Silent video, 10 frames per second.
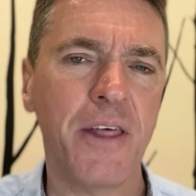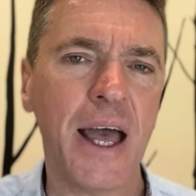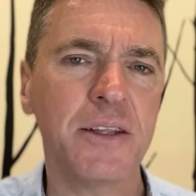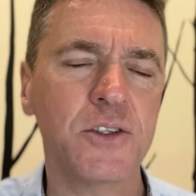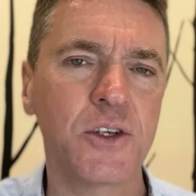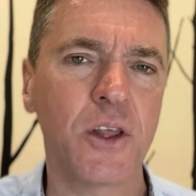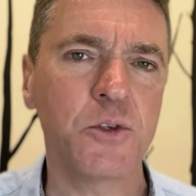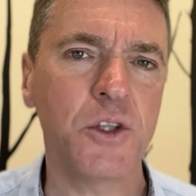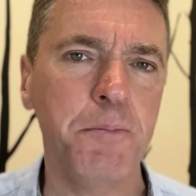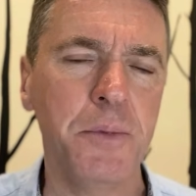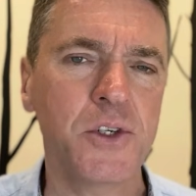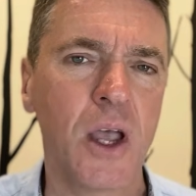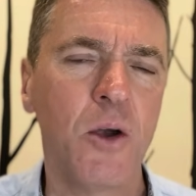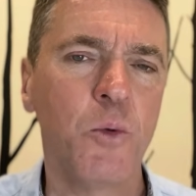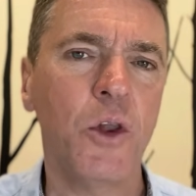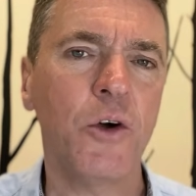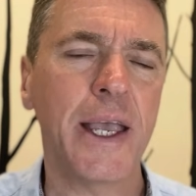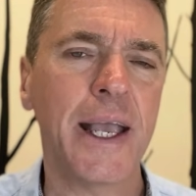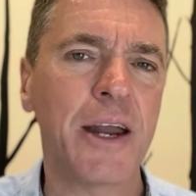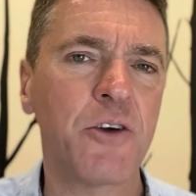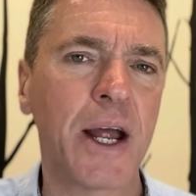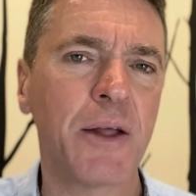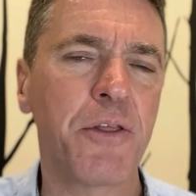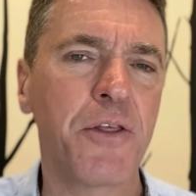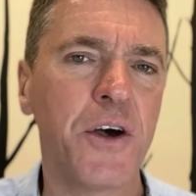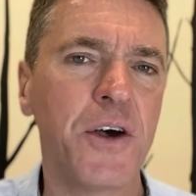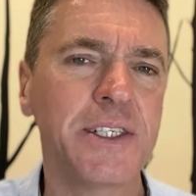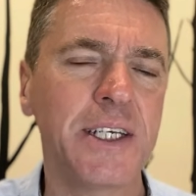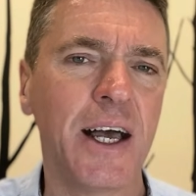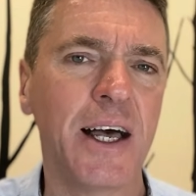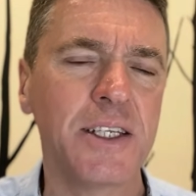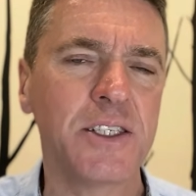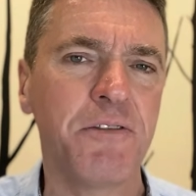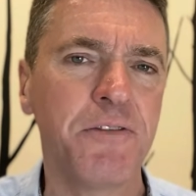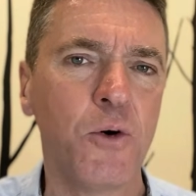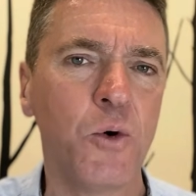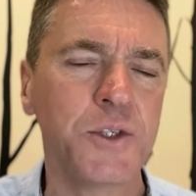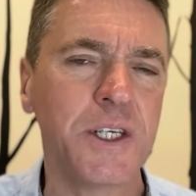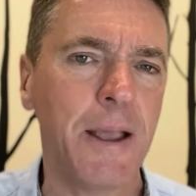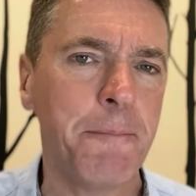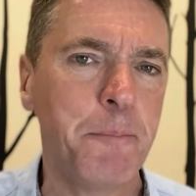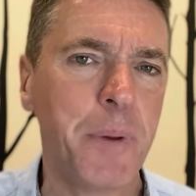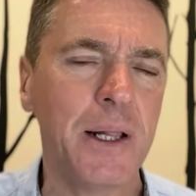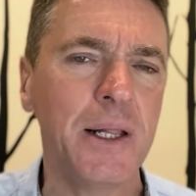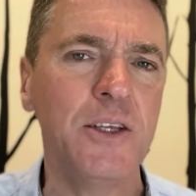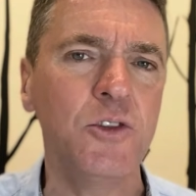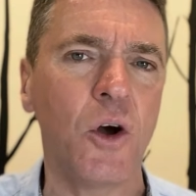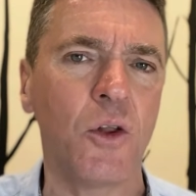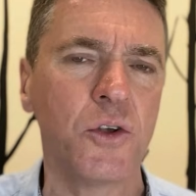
that to those numbers, we're looking at around $39 to $40 billion